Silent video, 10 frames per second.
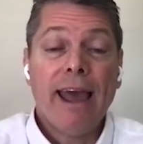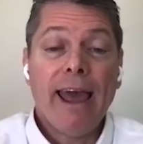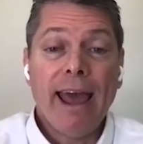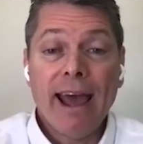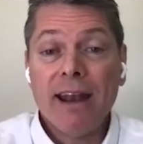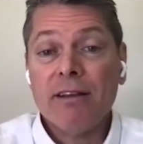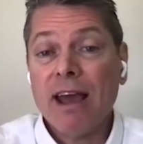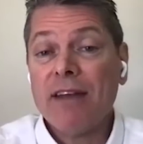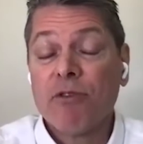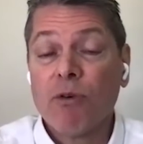And
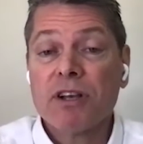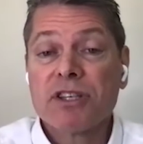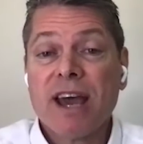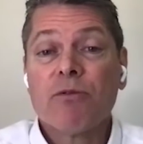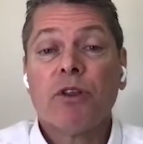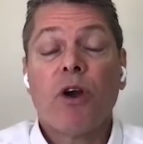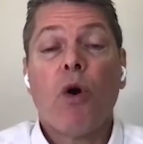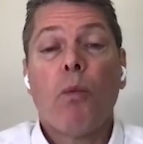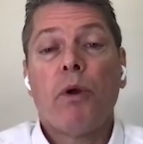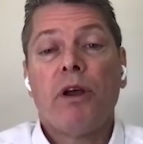for us, that really
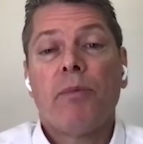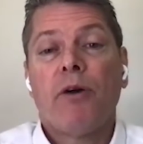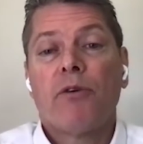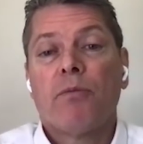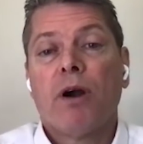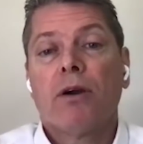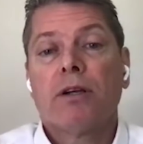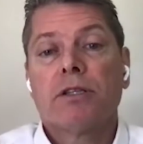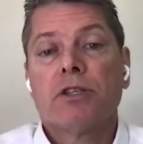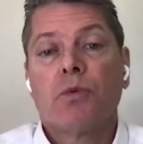opened up other
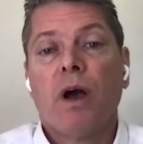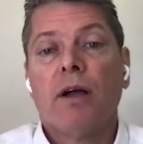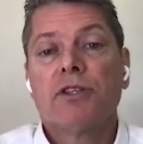markets as well.